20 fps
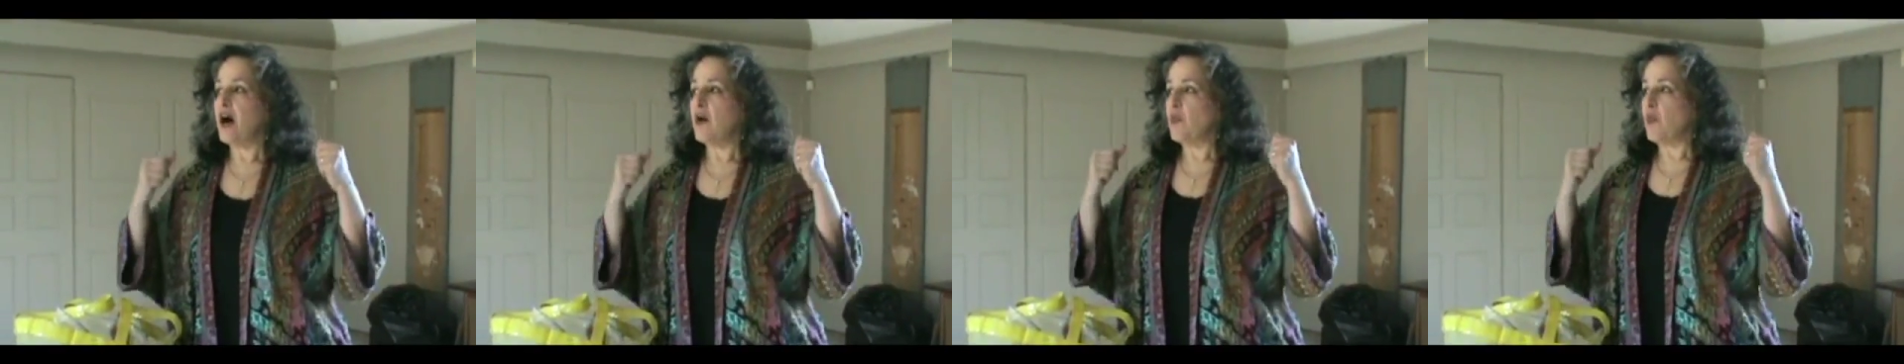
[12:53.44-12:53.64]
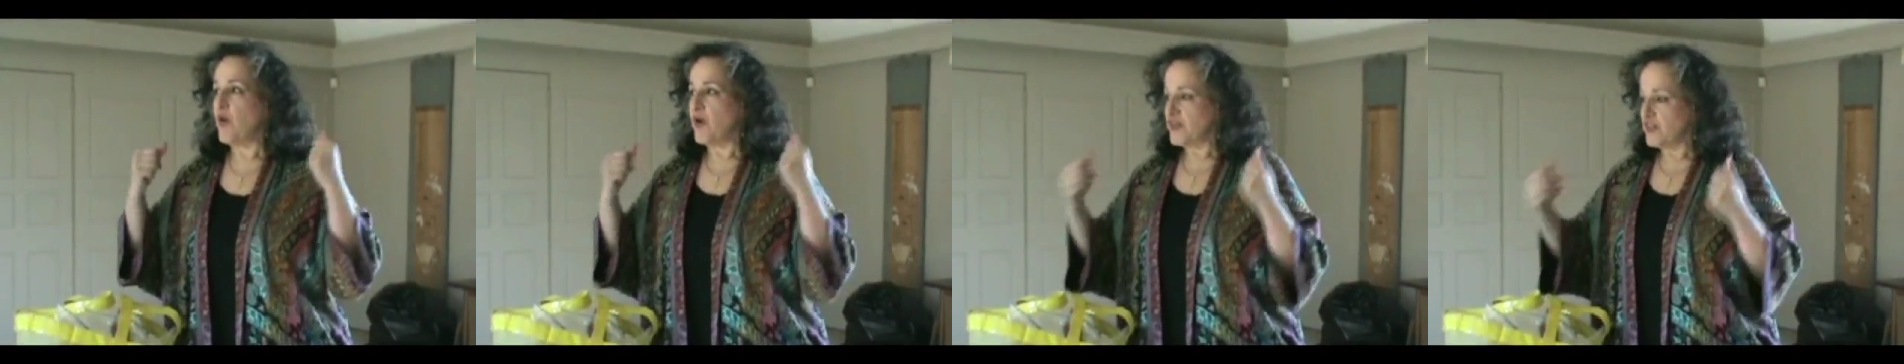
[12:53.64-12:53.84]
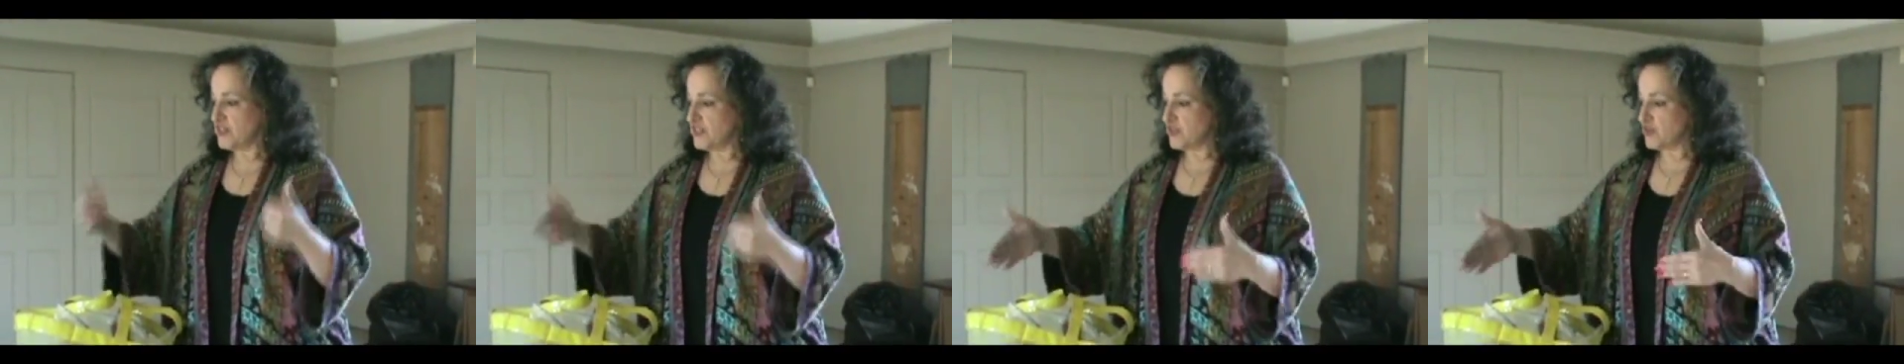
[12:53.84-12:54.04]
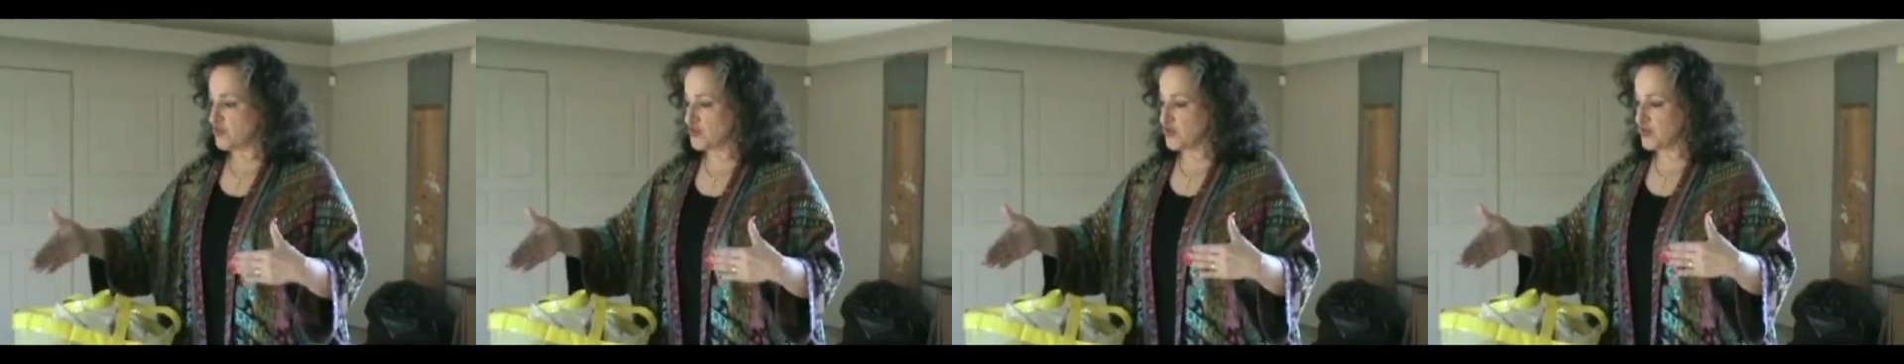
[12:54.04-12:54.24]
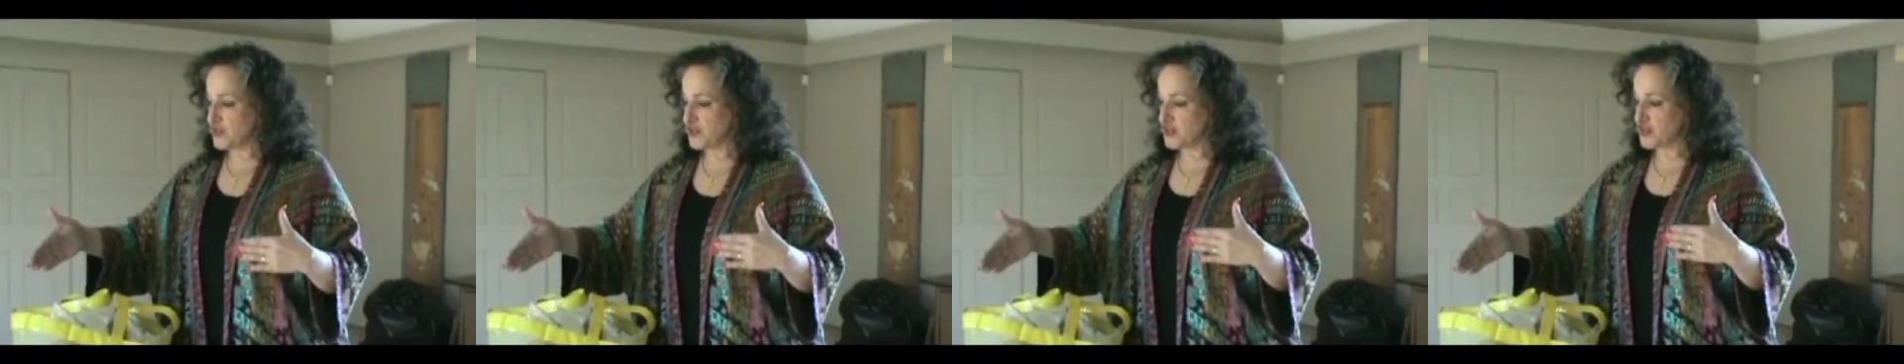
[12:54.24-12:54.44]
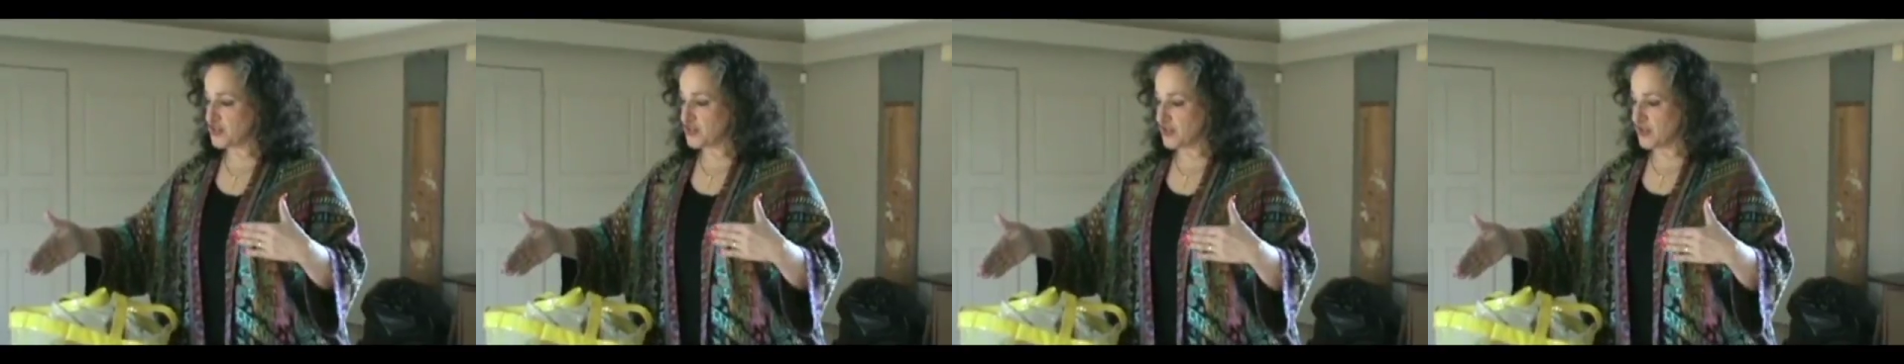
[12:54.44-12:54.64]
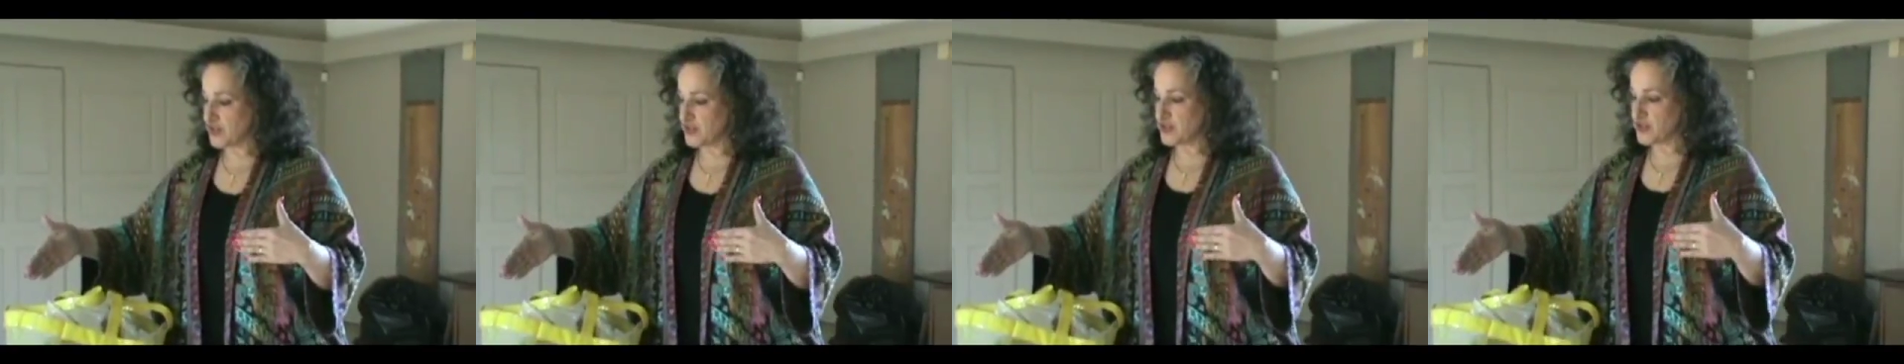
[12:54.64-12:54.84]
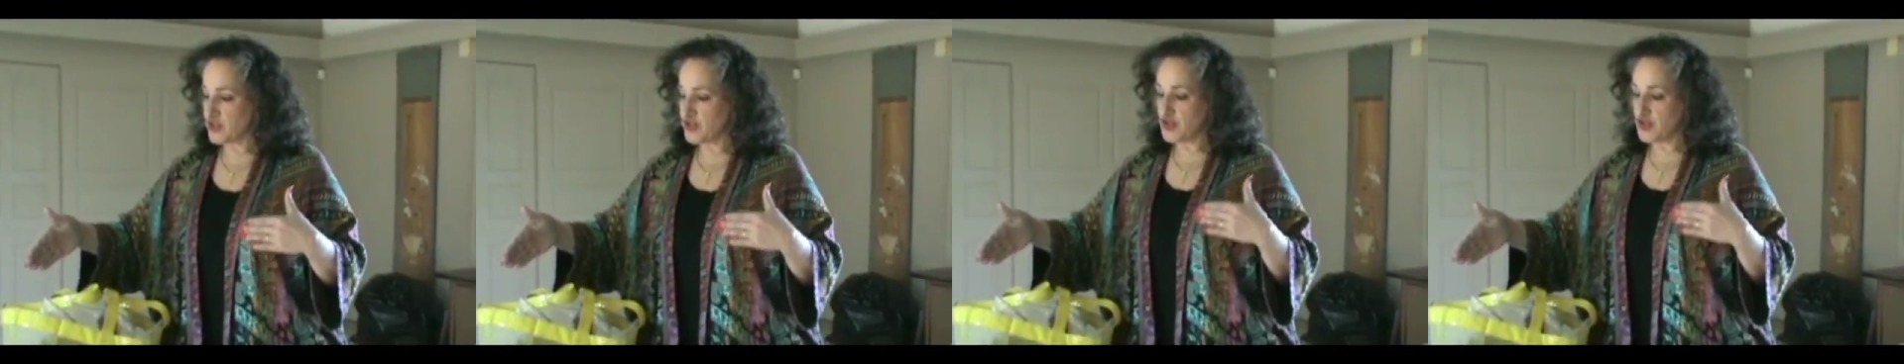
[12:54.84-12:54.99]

Once Chris starts